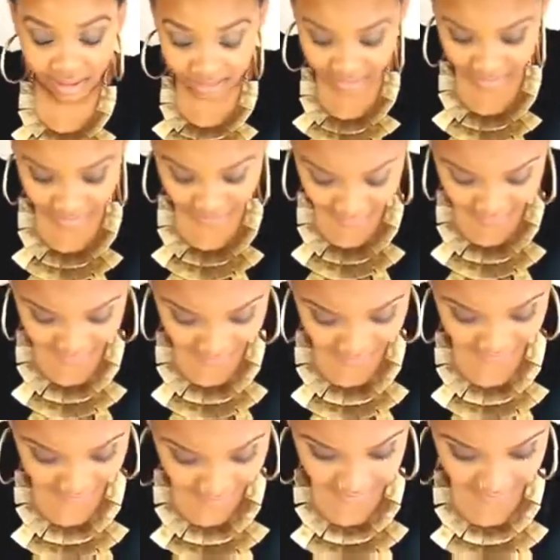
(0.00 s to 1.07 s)
get it
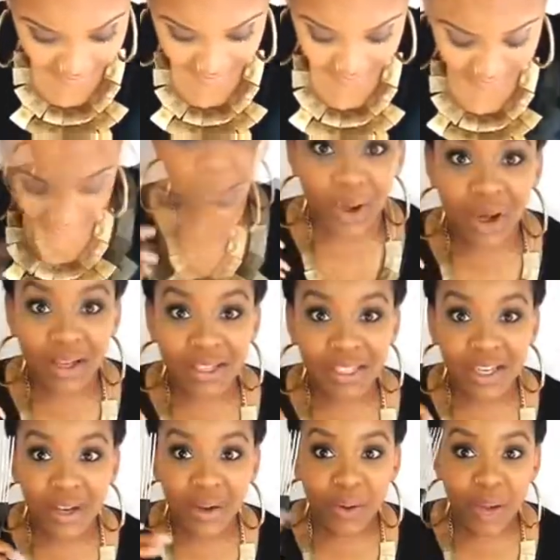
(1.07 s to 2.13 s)
big a little bit.
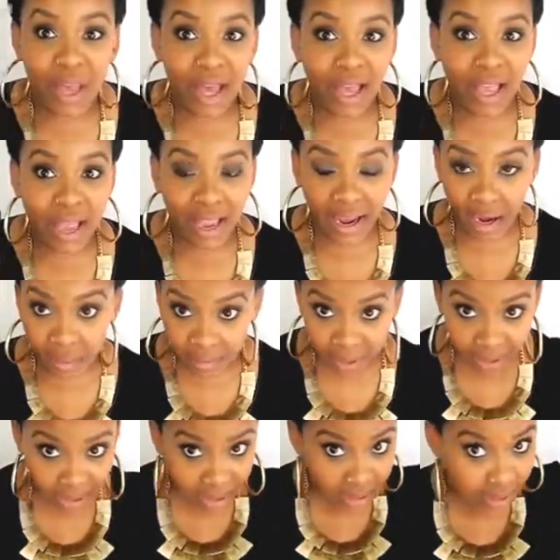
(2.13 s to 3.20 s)
Also, a hair
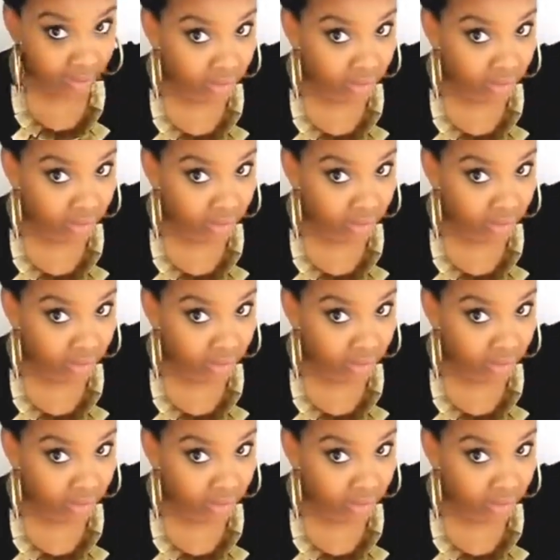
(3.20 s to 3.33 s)
pick.